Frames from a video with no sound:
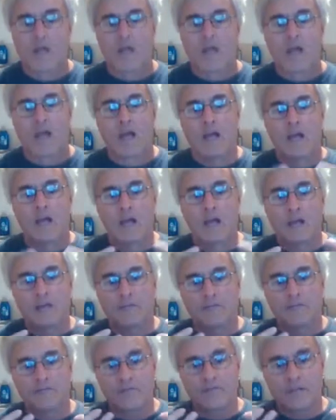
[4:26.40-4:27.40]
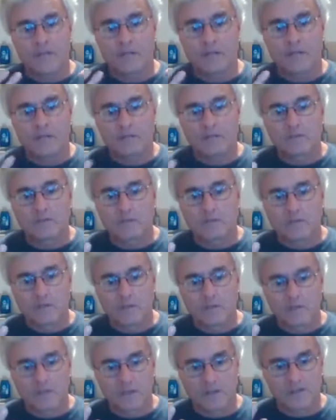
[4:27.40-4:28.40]
And then
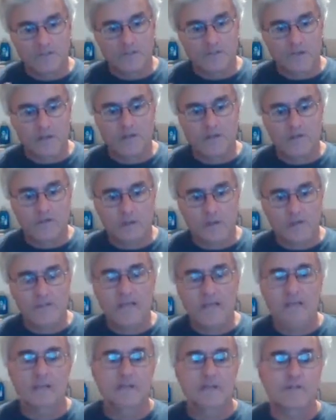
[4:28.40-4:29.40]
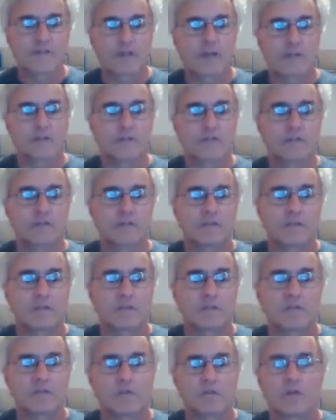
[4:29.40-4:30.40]
Charles Atlas' famous
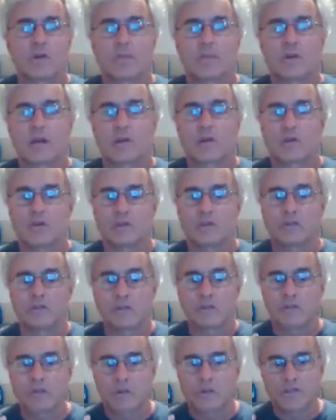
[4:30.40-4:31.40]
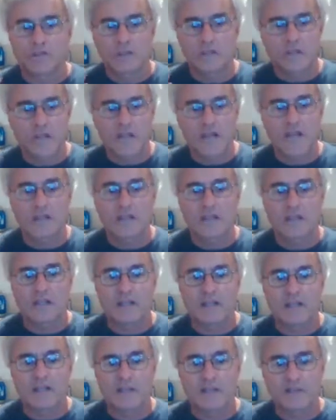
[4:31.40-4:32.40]
story about going to watch a
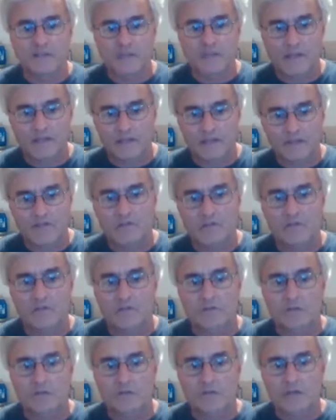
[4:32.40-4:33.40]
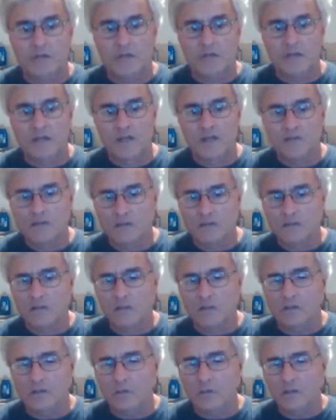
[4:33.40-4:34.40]
lion at the zoo. And he started
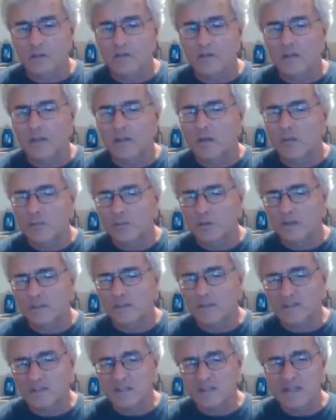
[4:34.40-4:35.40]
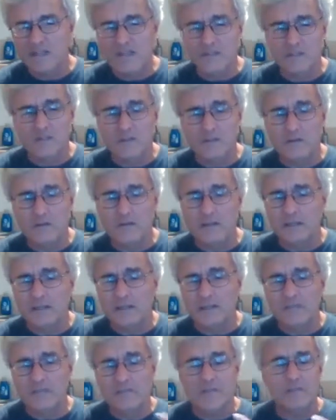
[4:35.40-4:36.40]
looking, oh, wait a minute, what's this guy doing that
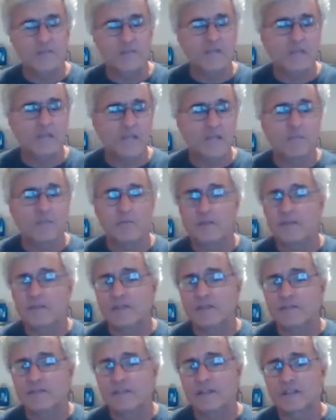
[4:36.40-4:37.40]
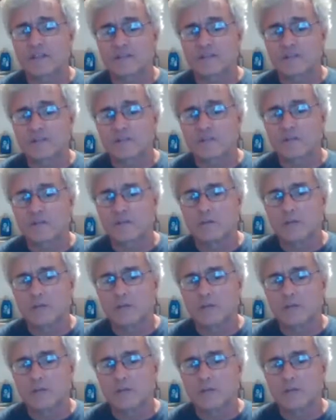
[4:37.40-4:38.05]
keeps him in shape while he's even at the zoo?